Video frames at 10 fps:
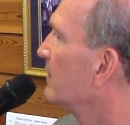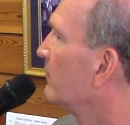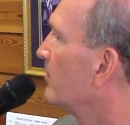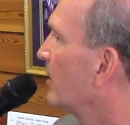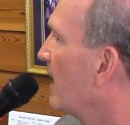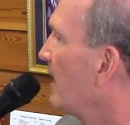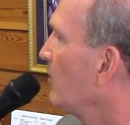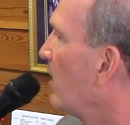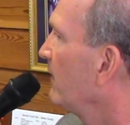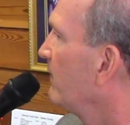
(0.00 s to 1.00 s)
from a
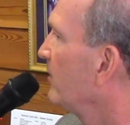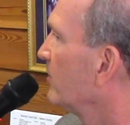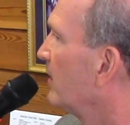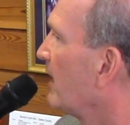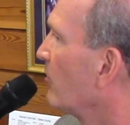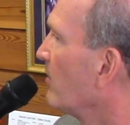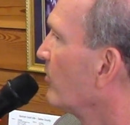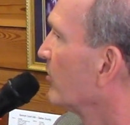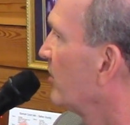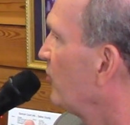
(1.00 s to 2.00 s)
countywide official, I don't
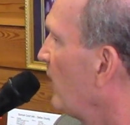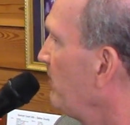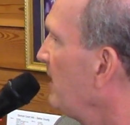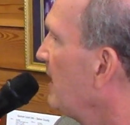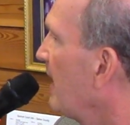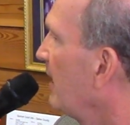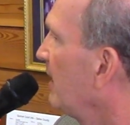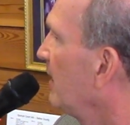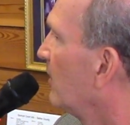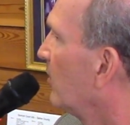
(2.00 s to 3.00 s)
remember if it was a JP
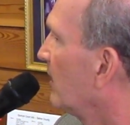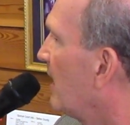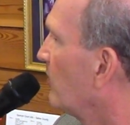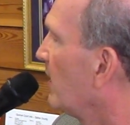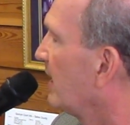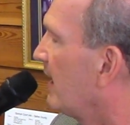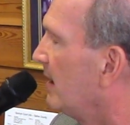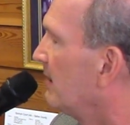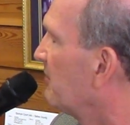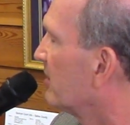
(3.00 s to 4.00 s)
candidate or a countywide
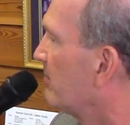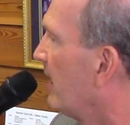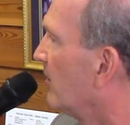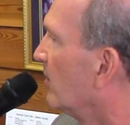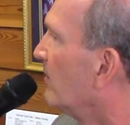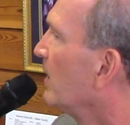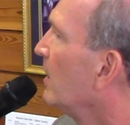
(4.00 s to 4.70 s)
candidate, it doesn't matter.